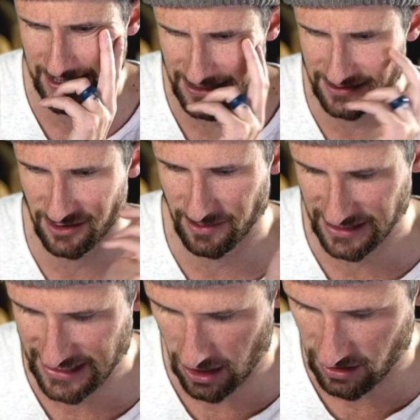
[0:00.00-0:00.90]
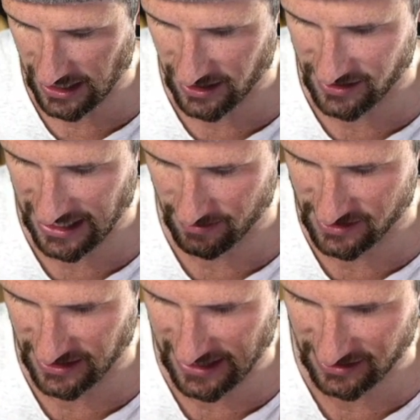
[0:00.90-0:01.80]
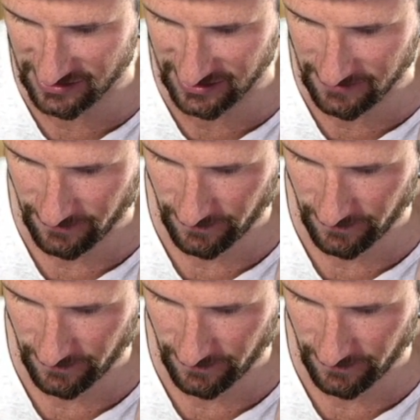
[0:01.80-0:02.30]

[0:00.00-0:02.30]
Nice, a little bit of damage. Okay, good damage there, actually.